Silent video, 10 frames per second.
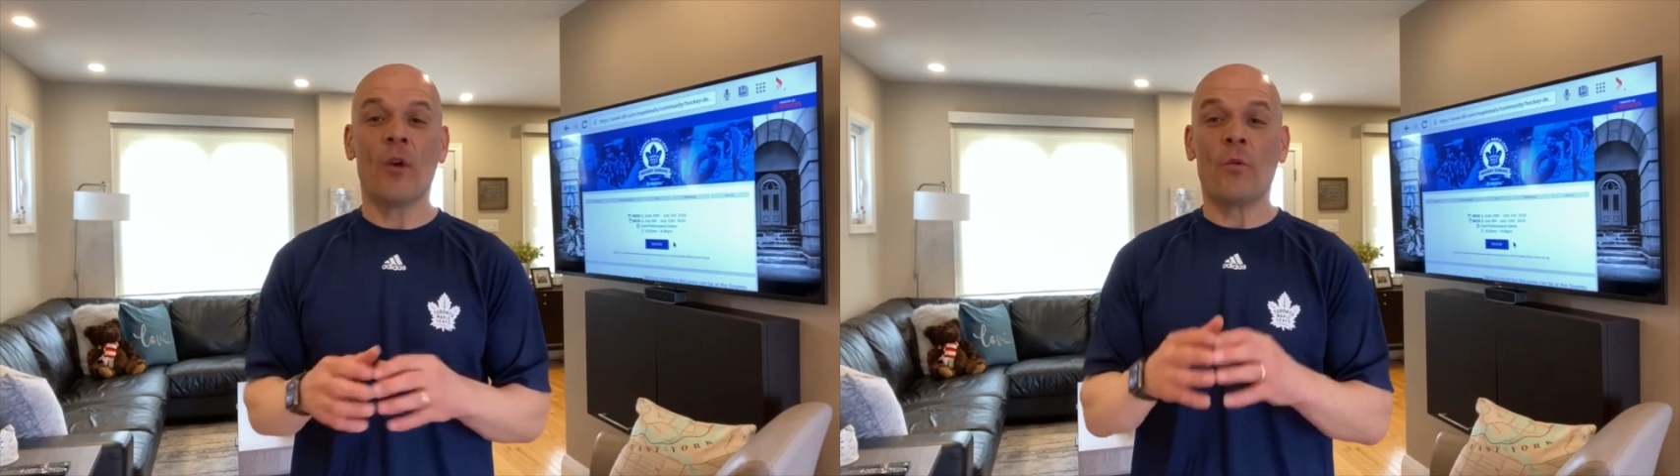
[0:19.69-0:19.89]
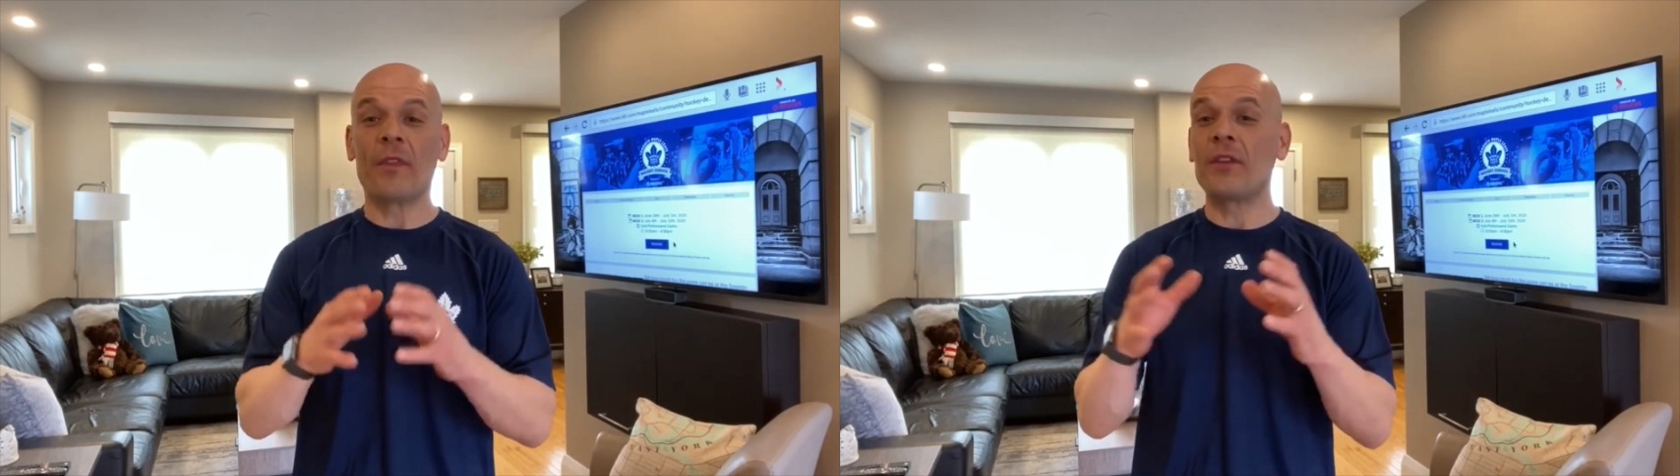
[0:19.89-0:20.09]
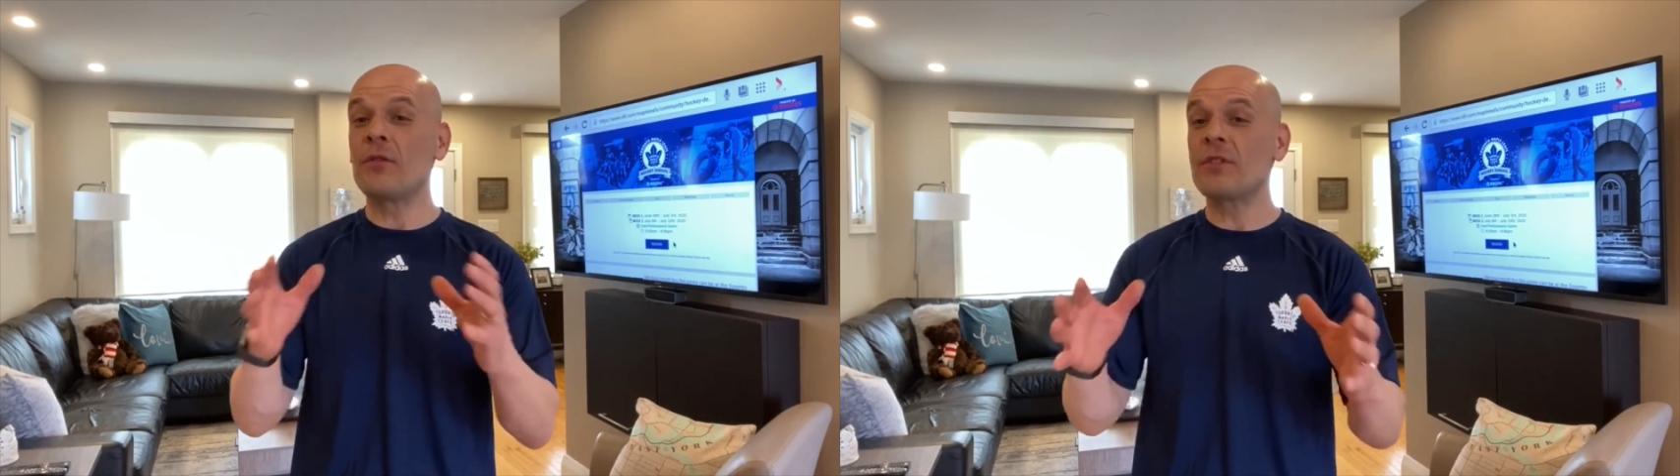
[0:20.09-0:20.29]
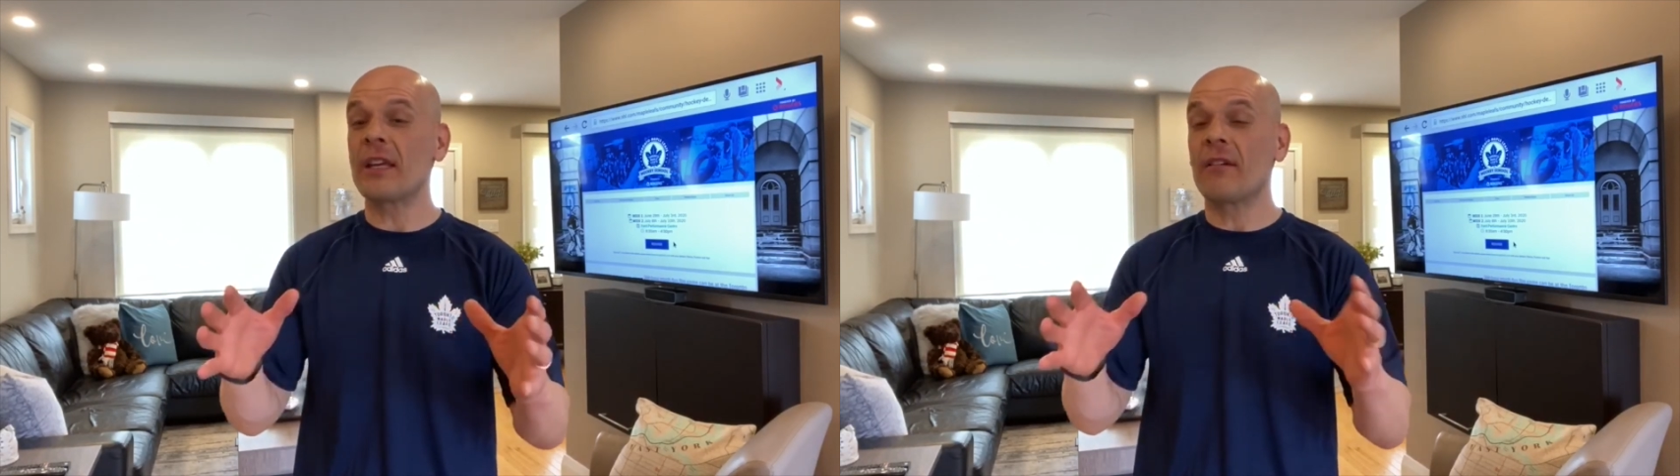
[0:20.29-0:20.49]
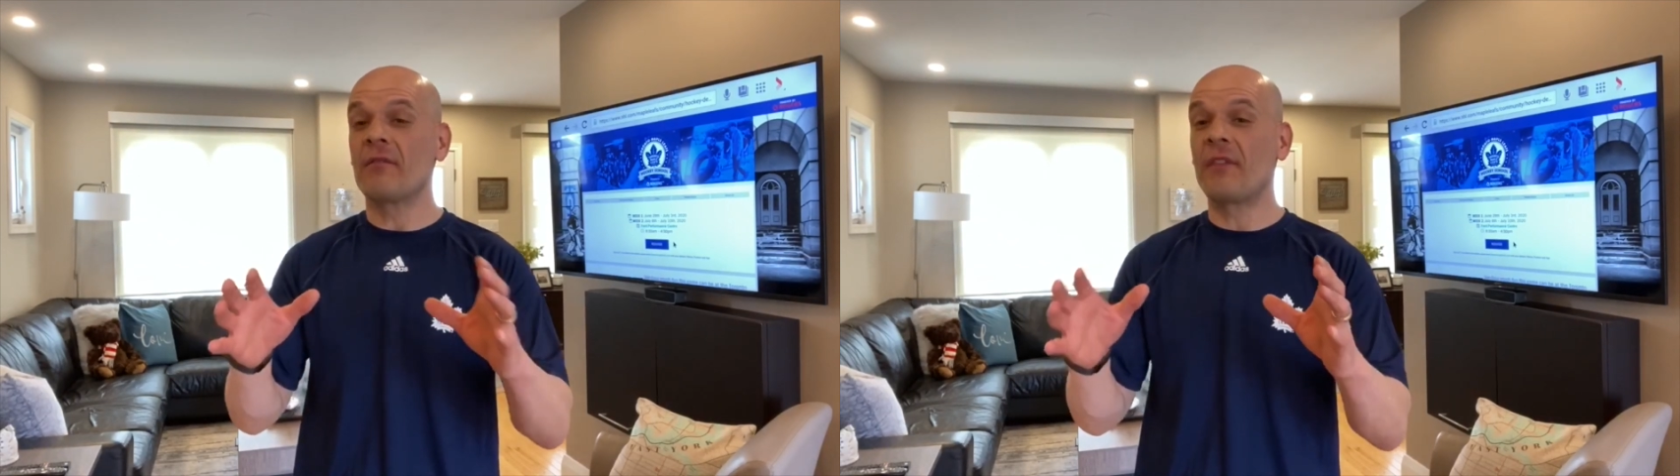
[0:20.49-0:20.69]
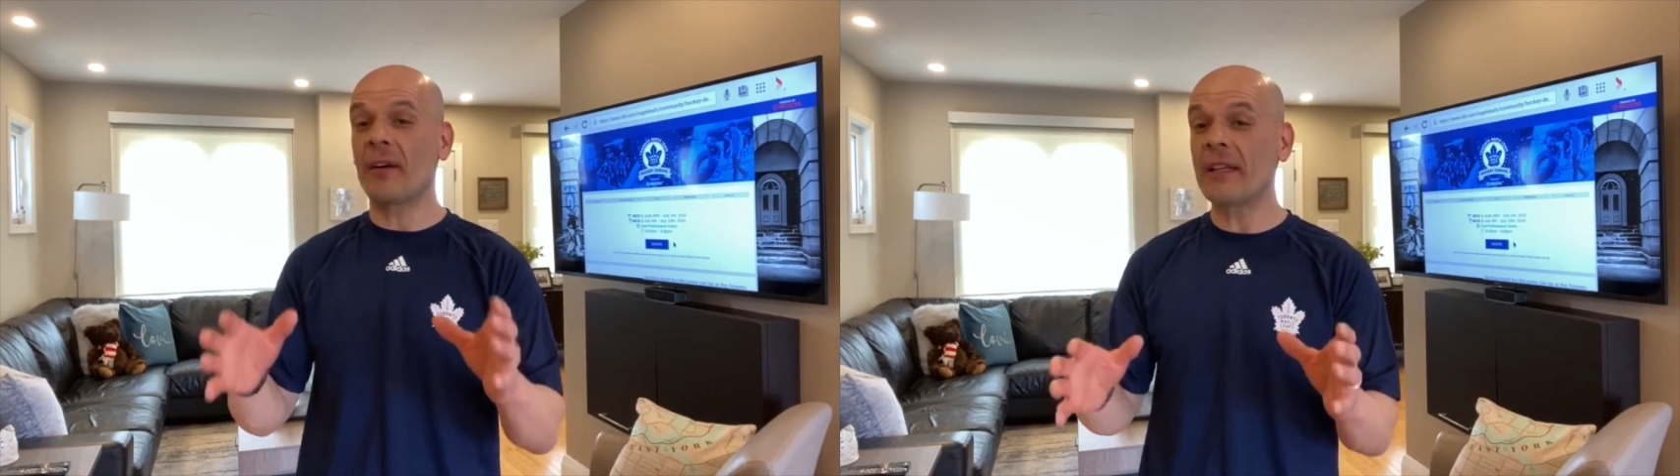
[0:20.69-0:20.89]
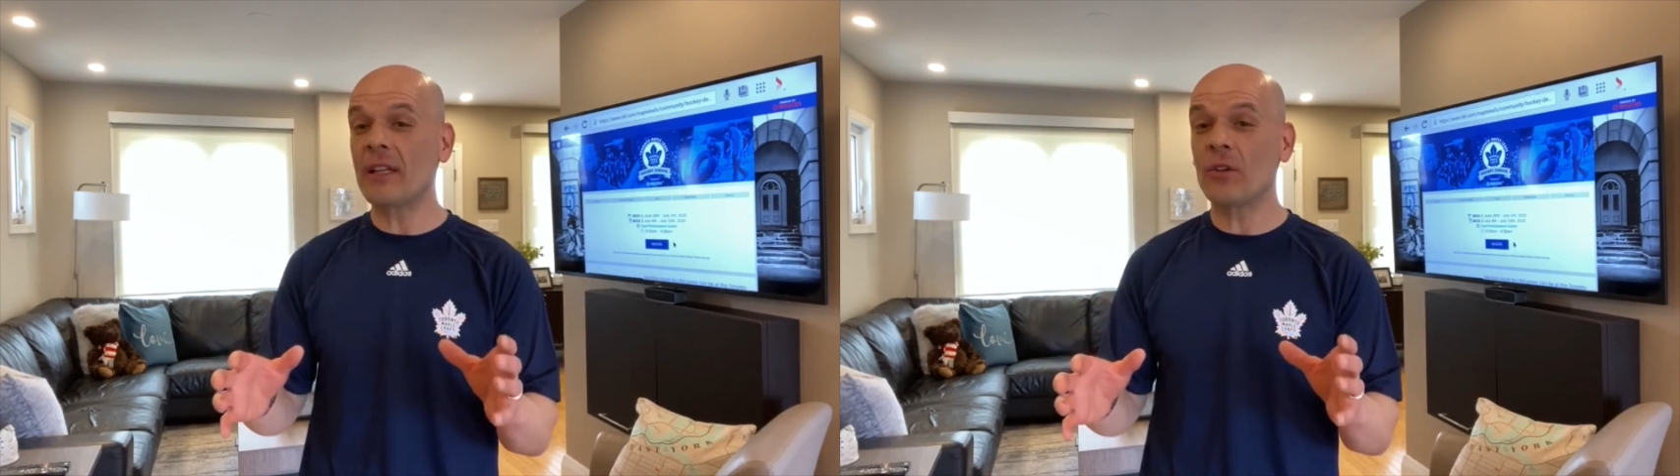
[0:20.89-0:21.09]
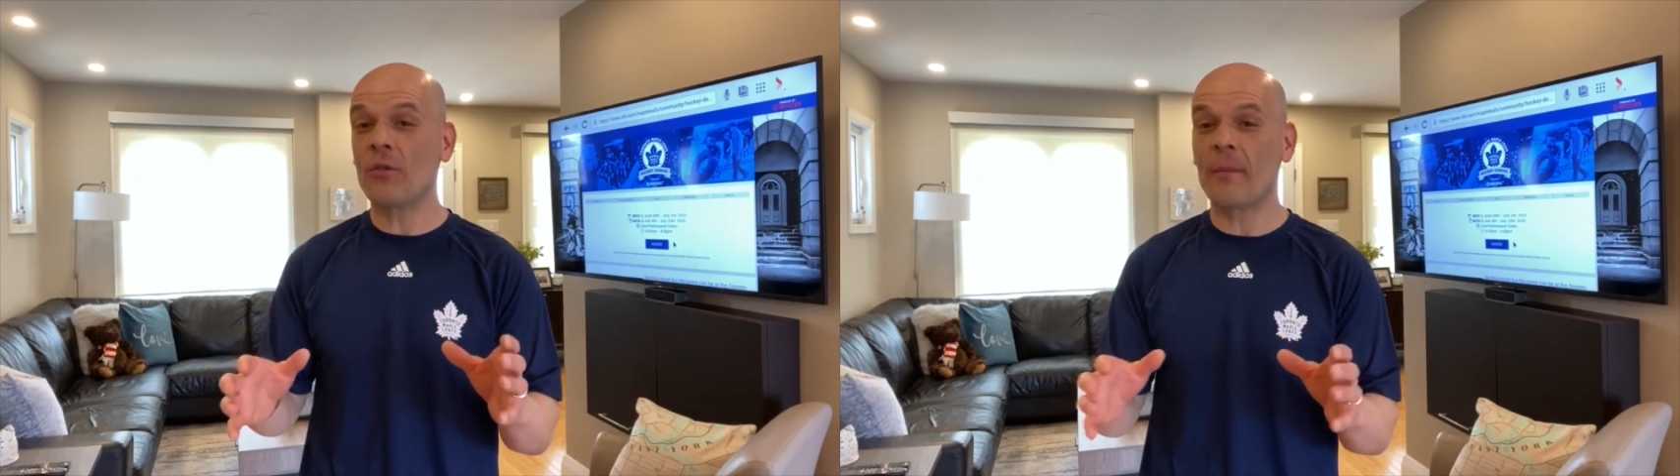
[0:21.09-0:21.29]
with using very
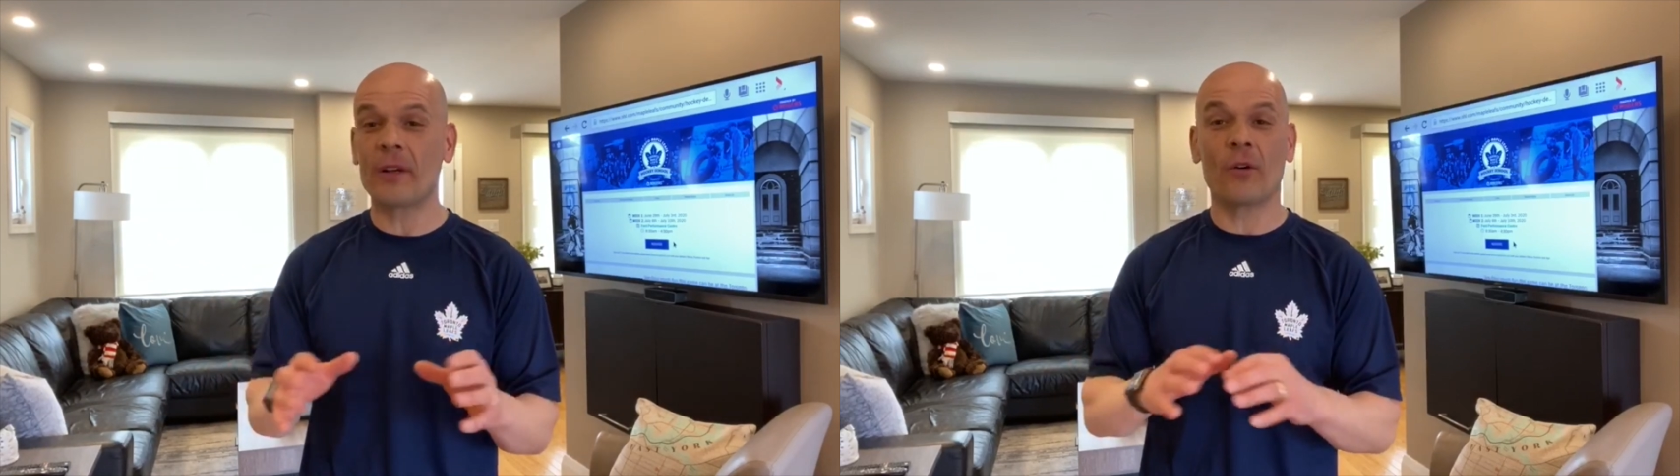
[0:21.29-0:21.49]
little equipment